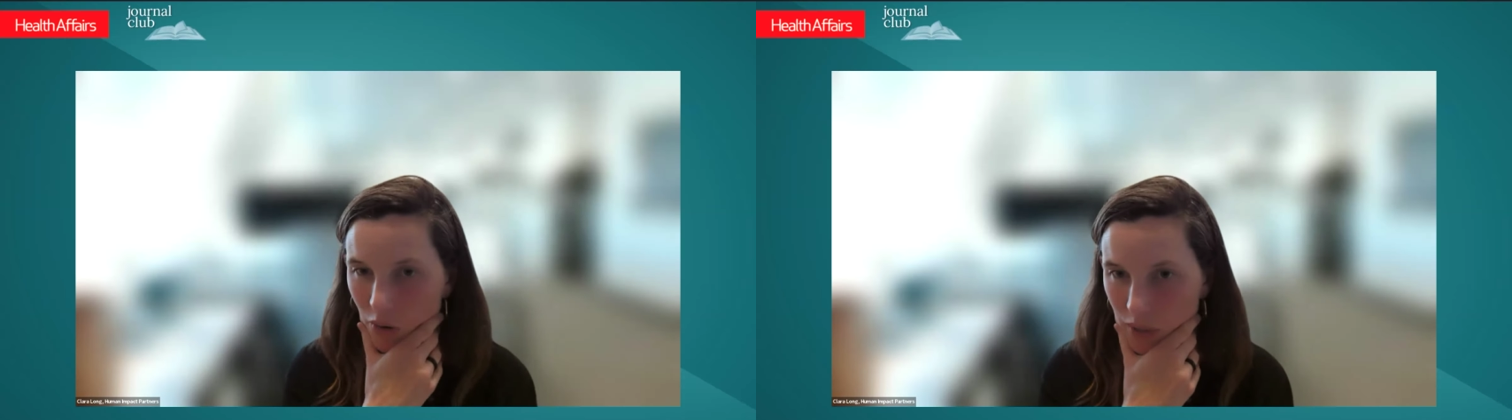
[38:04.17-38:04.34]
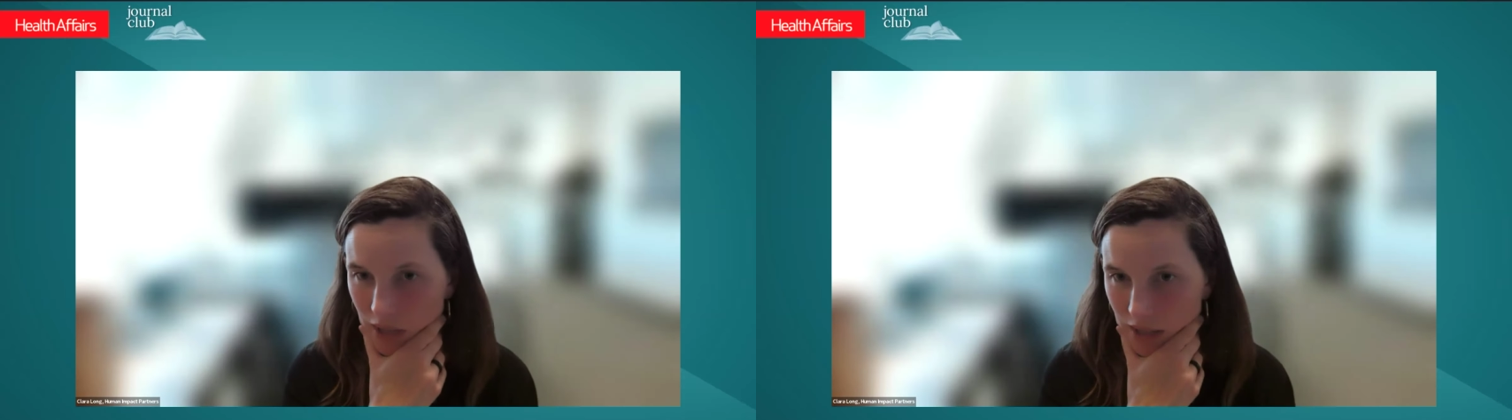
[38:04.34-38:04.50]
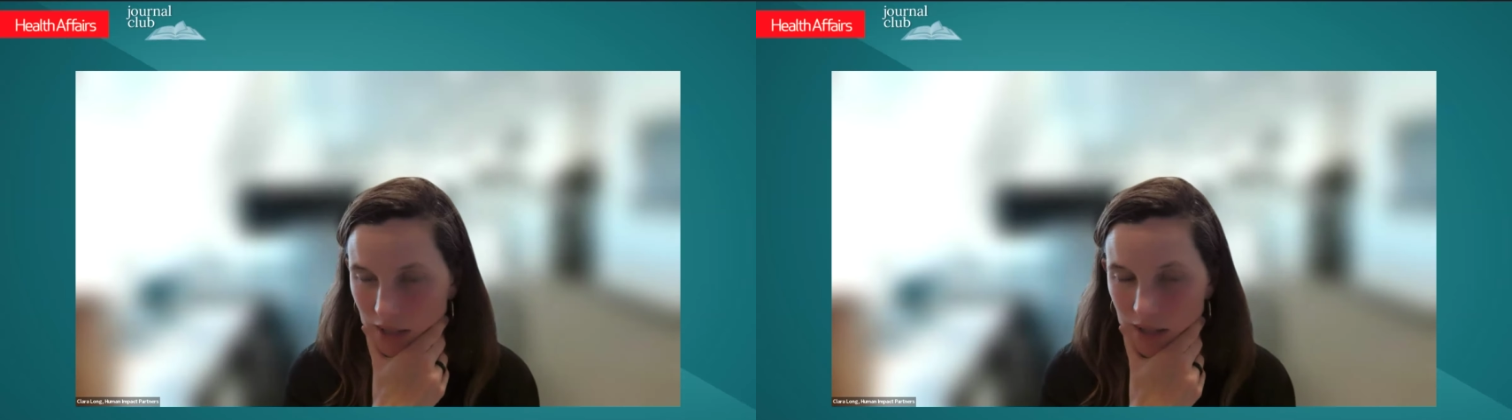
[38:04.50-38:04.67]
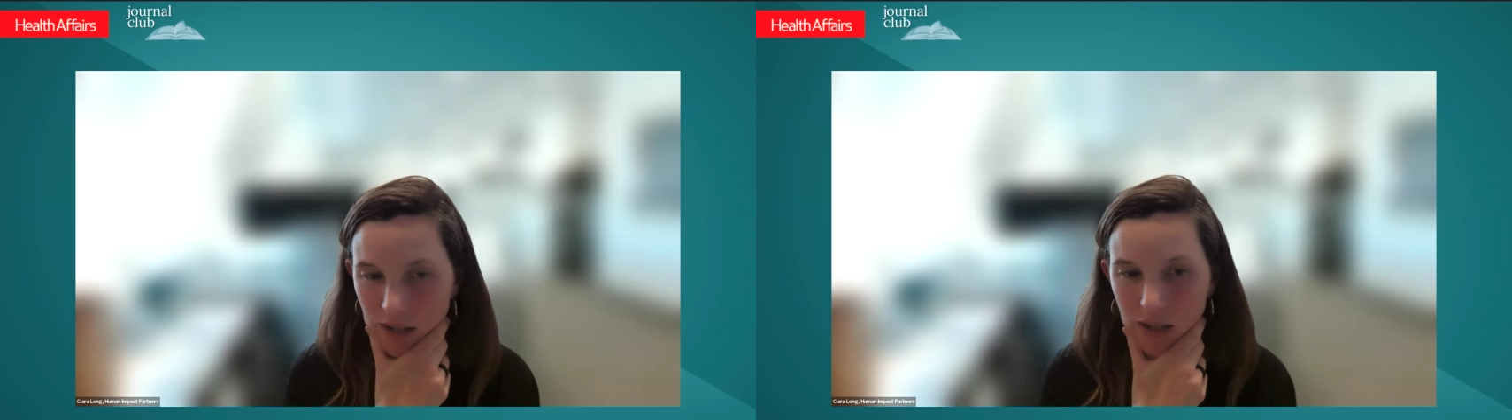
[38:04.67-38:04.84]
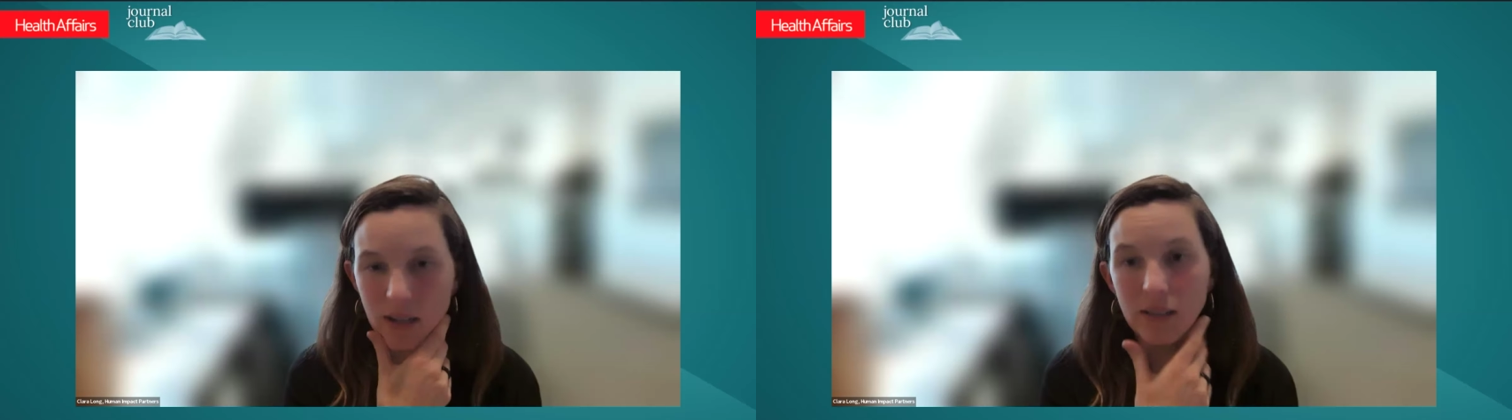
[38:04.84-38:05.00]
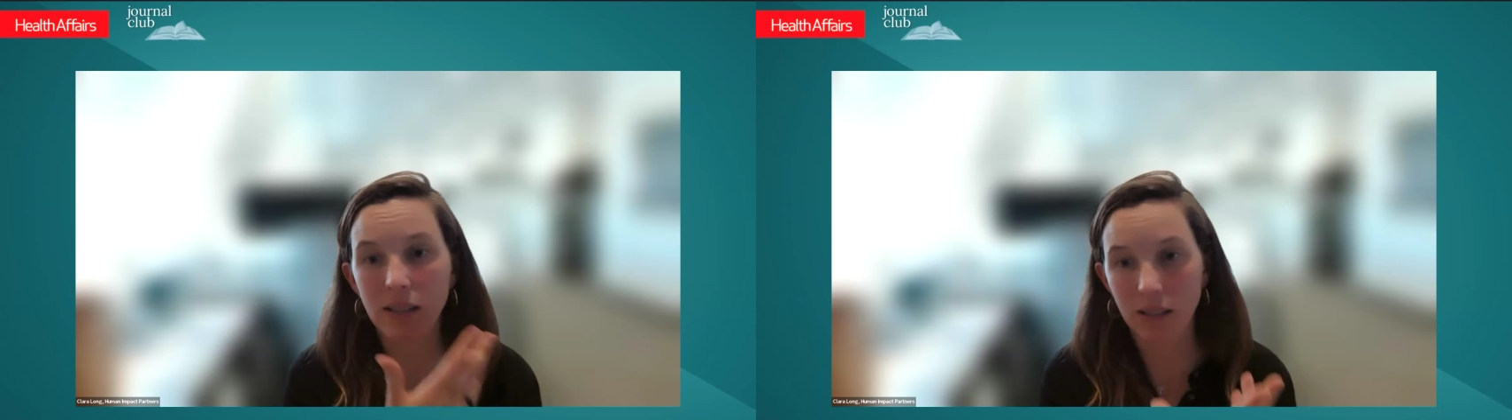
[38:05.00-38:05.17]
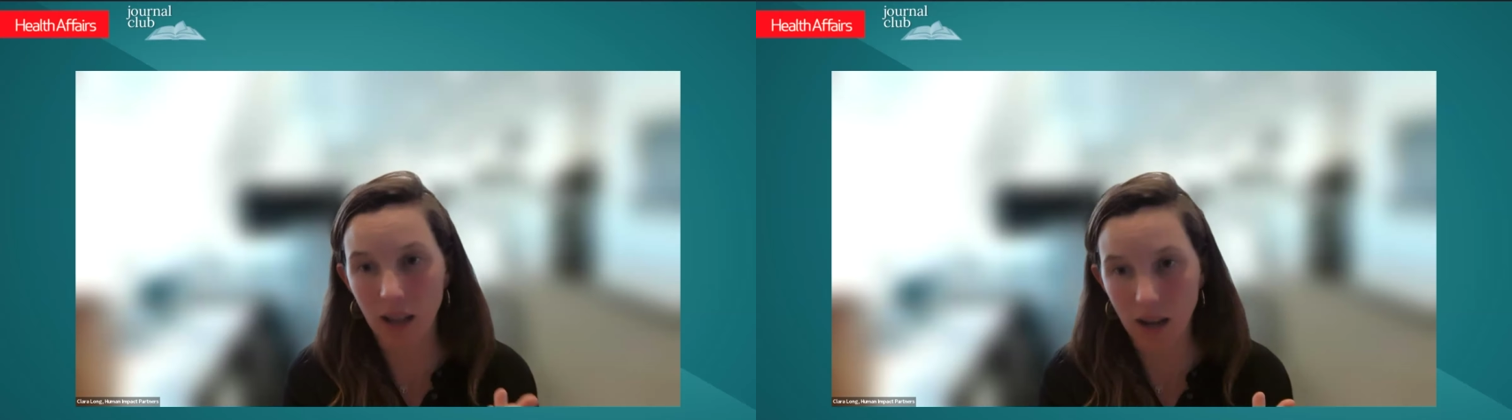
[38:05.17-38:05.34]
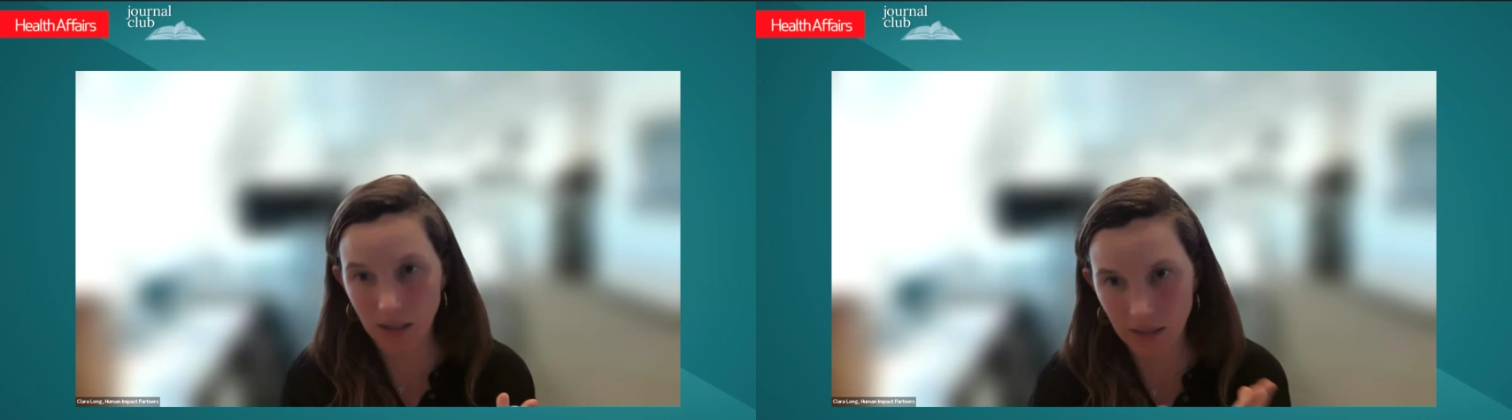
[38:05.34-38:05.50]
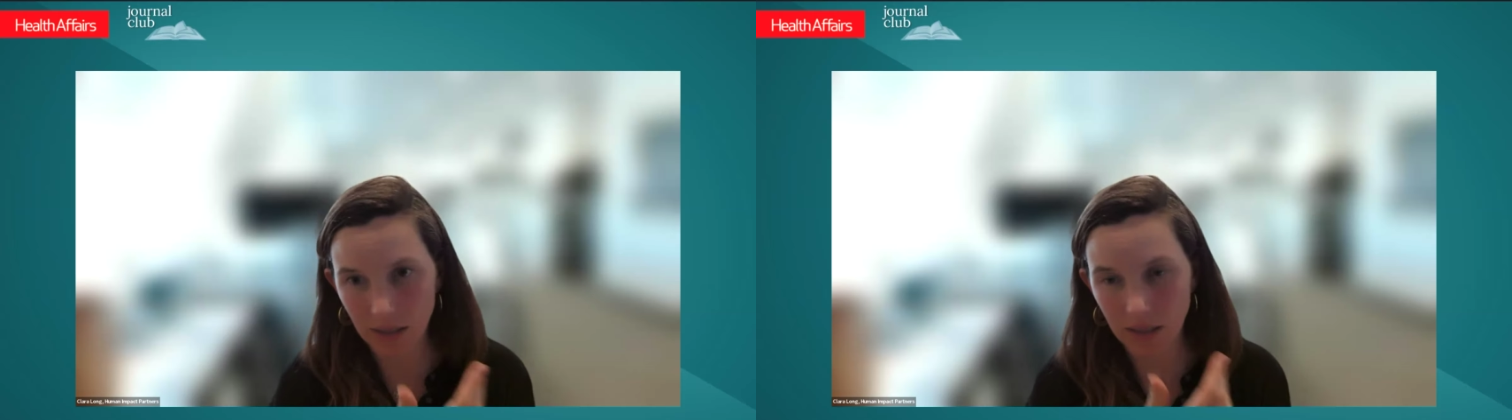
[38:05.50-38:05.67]
we
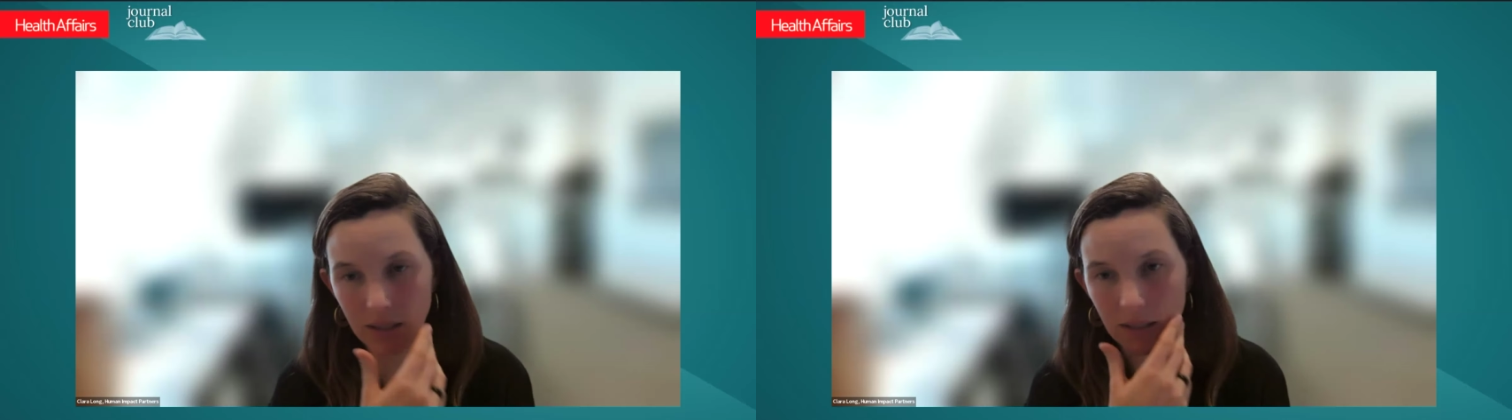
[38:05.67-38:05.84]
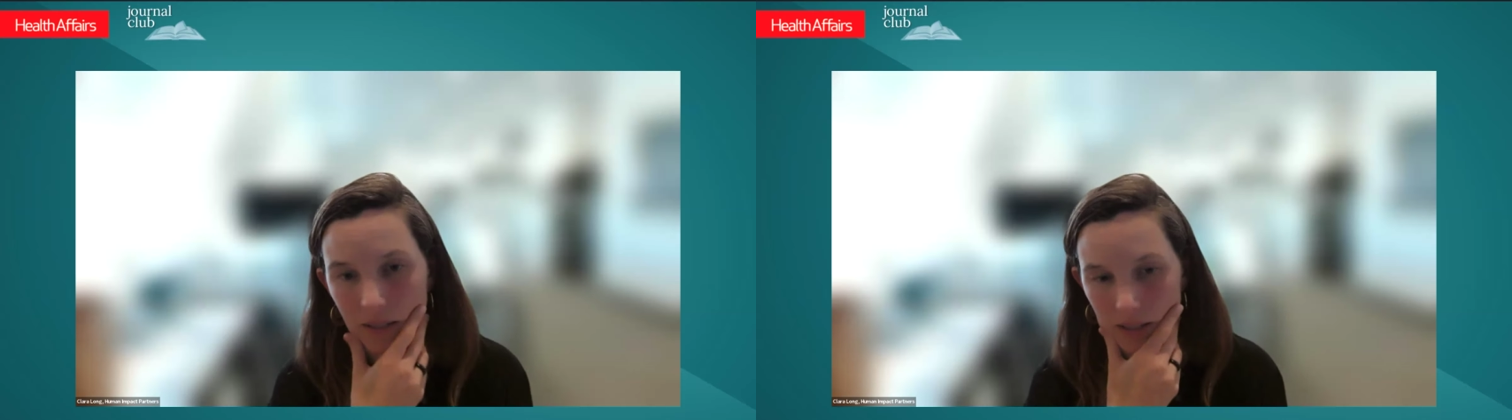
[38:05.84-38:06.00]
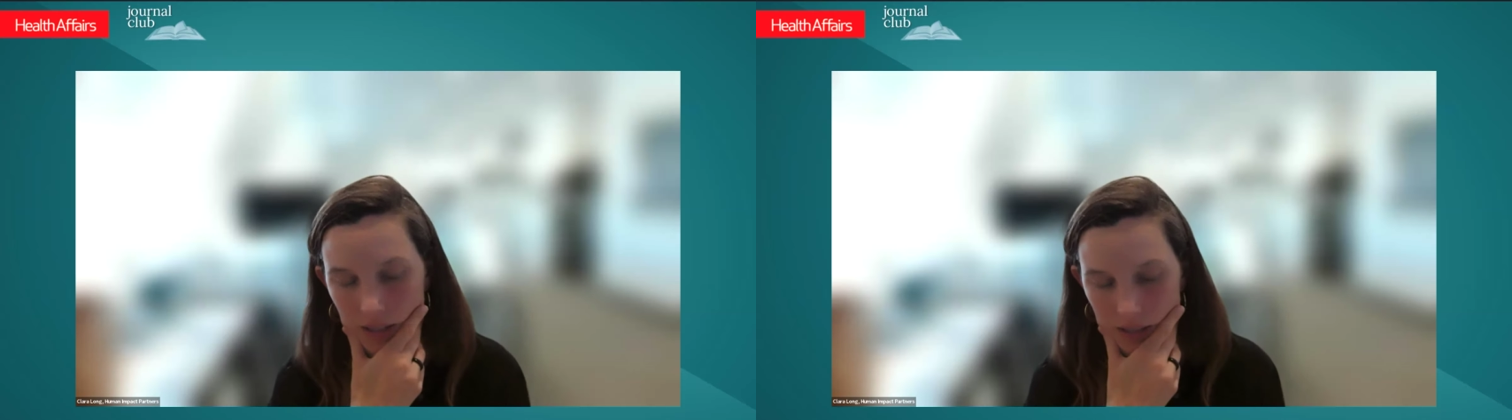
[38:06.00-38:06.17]
selected